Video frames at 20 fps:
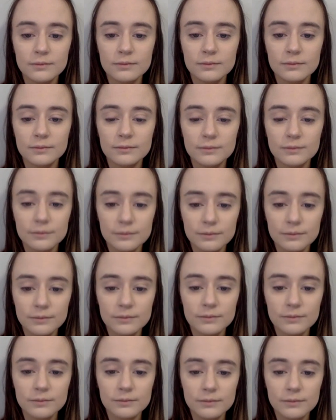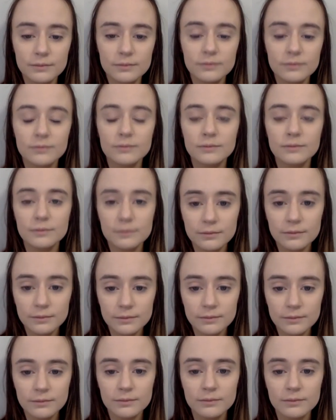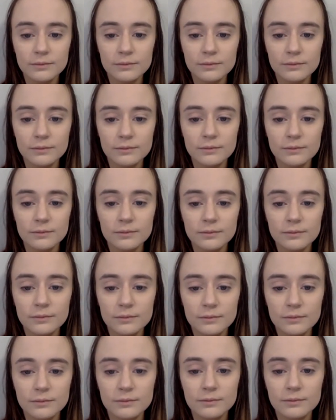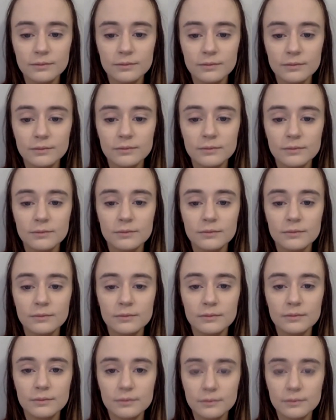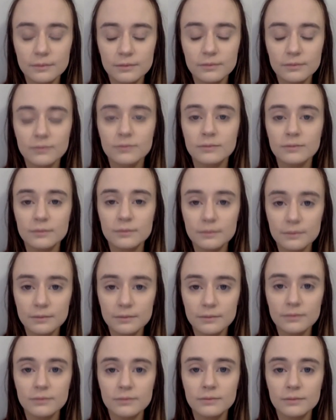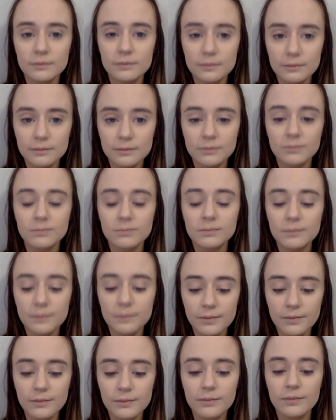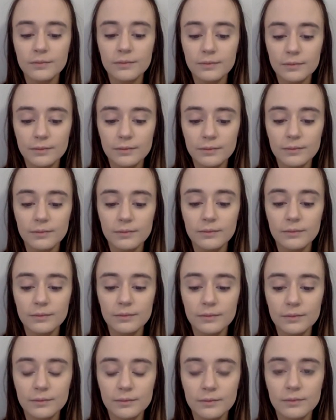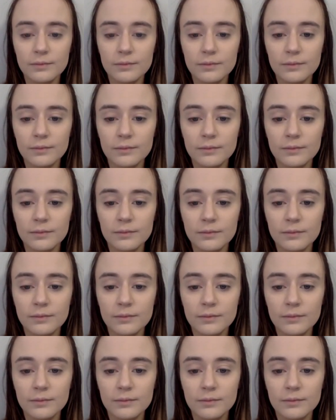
[no speech]